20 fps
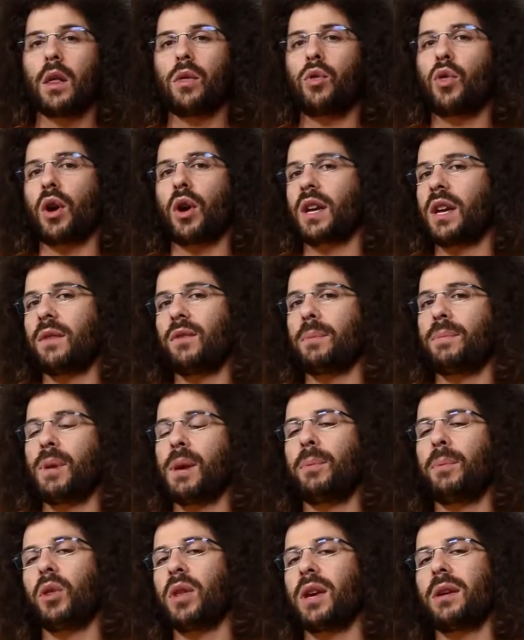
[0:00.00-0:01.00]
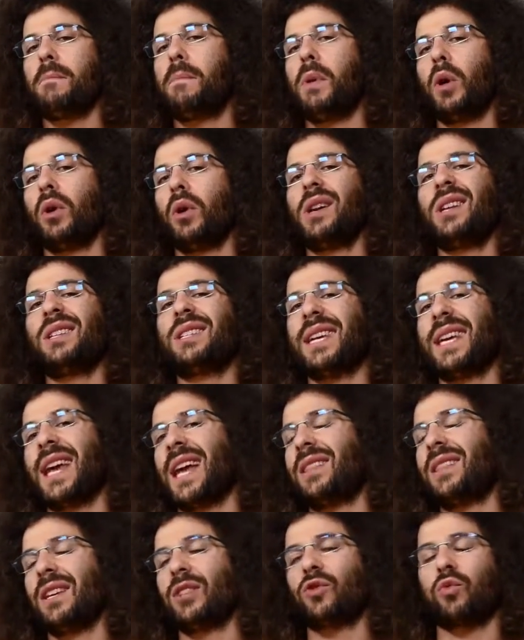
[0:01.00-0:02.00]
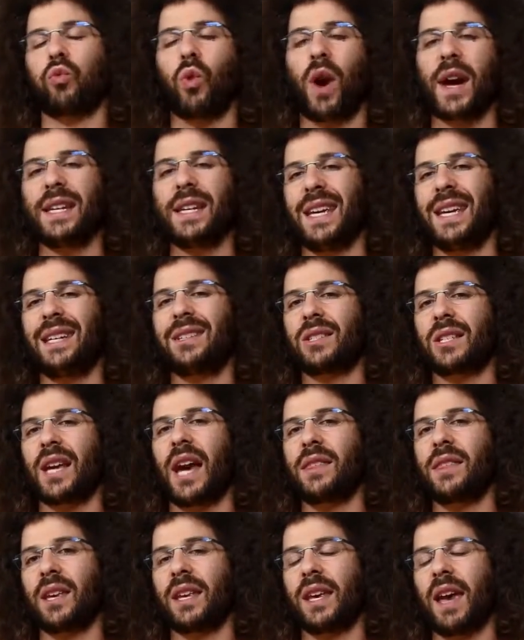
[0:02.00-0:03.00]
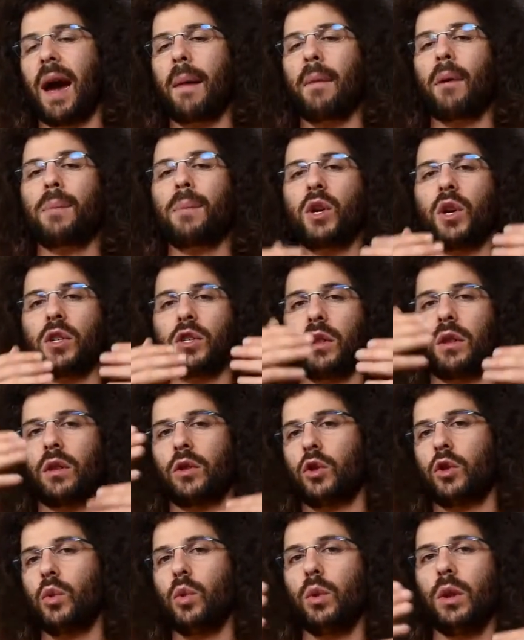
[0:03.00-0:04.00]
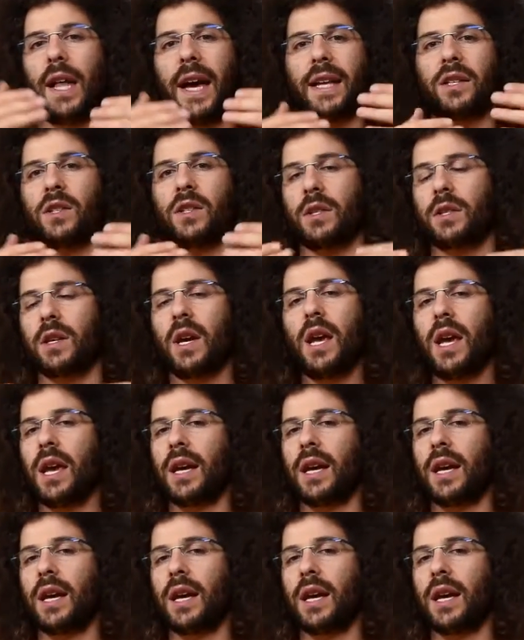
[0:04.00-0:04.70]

They're giving people the ability to get this right inside the camera because of the 2 lenses.